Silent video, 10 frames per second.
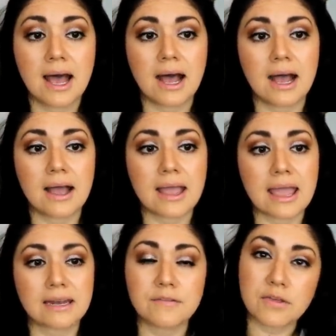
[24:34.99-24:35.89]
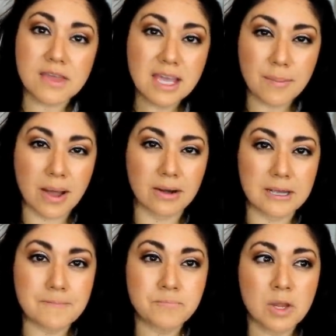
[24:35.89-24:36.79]
Uh, and if you think about
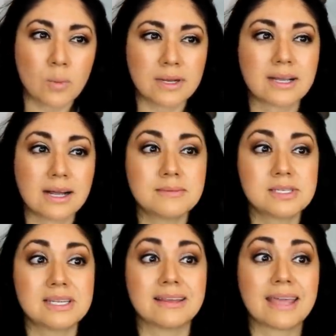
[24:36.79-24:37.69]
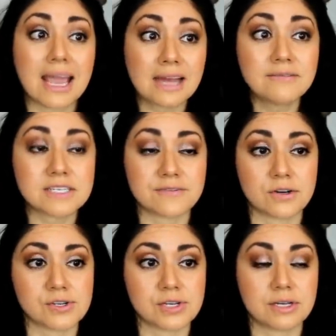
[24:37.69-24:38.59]
it, when it comes to the canvas
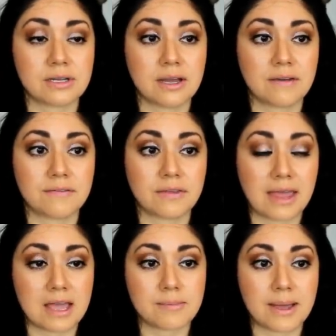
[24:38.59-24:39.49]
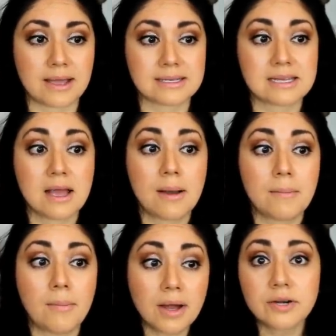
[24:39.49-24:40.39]
version of the handbags,
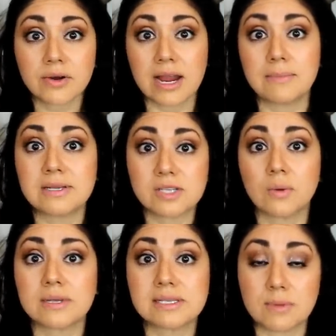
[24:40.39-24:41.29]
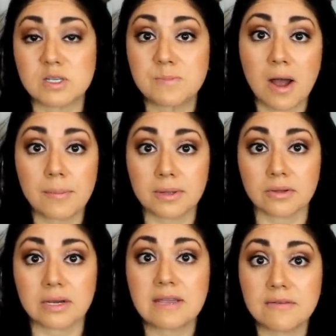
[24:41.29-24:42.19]
Monogram is always the most
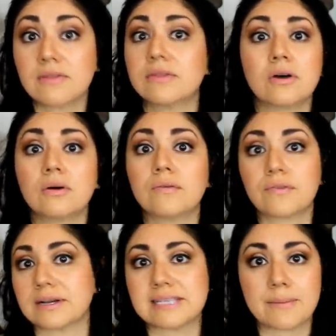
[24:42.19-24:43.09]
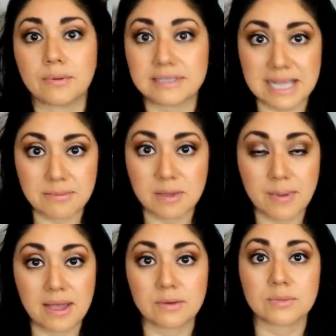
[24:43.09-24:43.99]
popular, even though, for example, Damier
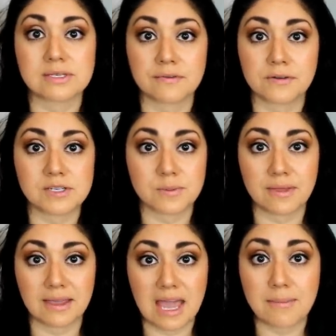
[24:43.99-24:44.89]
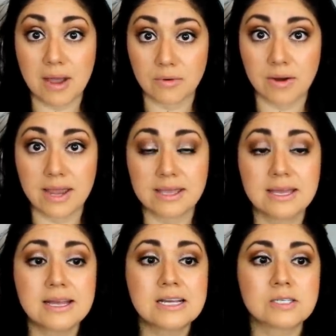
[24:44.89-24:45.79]
Ebene was the first one that came out, right?
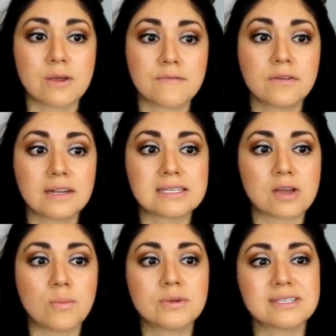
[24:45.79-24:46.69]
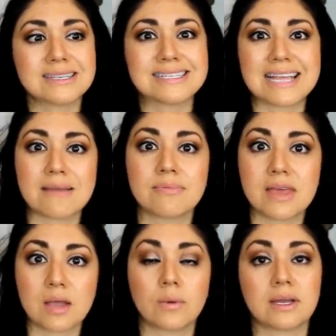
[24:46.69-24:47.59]
So I feel that it's almost the same
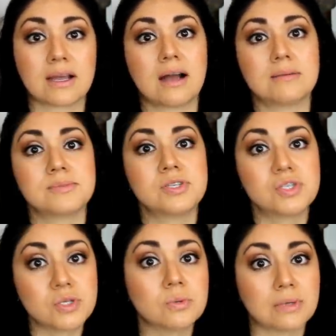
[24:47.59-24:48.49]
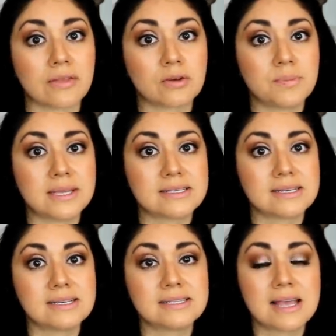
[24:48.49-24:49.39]
thing when it comes to leather
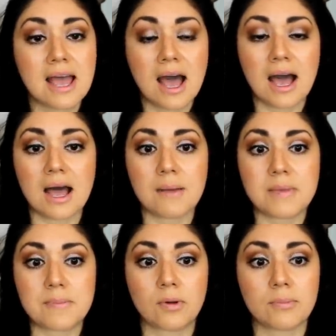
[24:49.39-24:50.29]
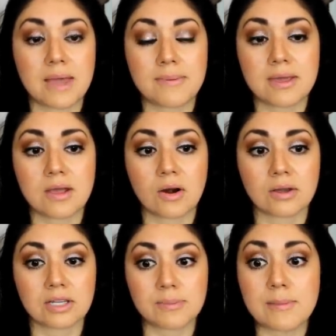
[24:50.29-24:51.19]
pieces. Uh, people maybe
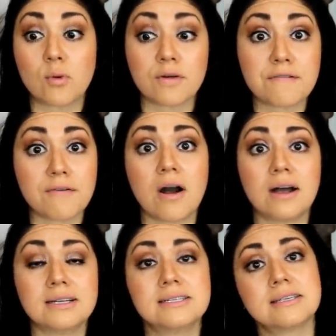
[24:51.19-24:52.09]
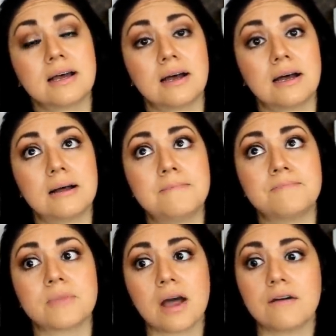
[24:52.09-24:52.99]
are a little bit more fond
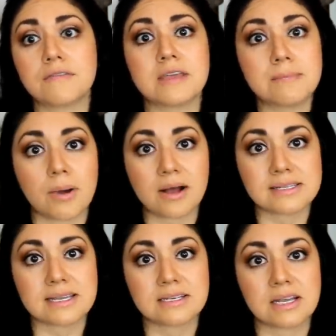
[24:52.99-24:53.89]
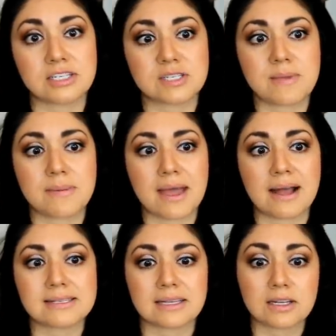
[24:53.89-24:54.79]
um, of the embossing. It just maybe
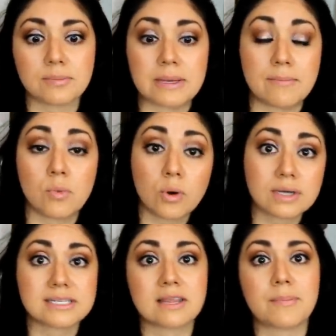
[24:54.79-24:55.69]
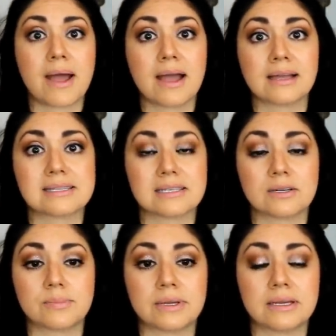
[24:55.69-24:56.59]
adds a little bit more to the bag. It's a
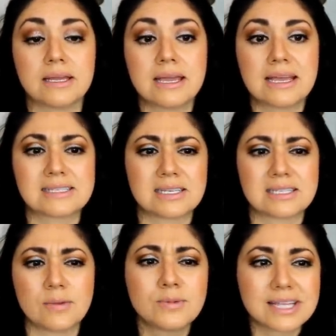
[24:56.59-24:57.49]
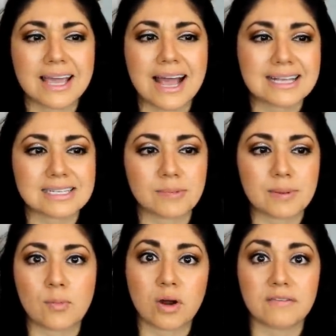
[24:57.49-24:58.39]
little bit, it's, it's almost like it has a little
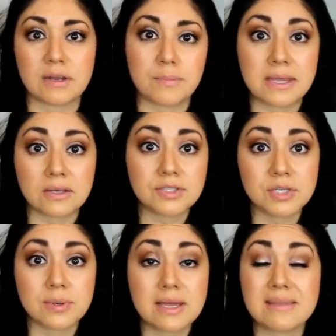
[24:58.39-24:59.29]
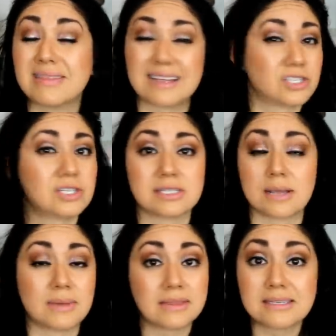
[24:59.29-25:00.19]
bit more of an appeal to it. That's just,
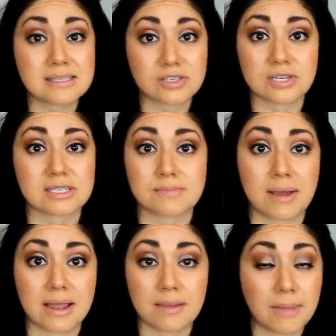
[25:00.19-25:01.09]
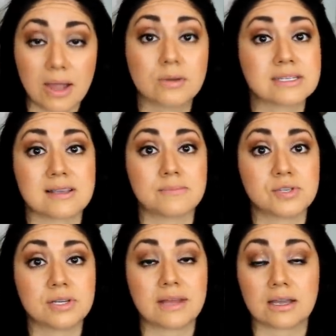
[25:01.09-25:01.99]
I mean, this is just my, my own
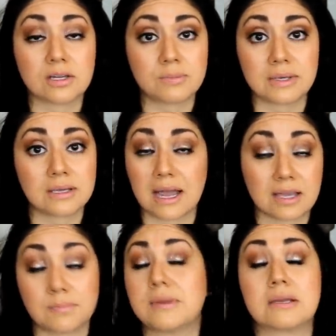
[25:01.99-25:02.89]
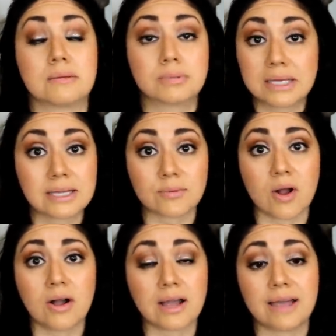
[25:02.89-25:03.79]
assumption. That could be, I could be completely
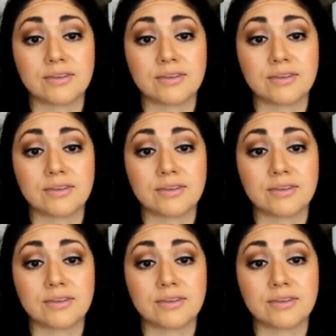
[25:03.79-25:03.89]
wrong. I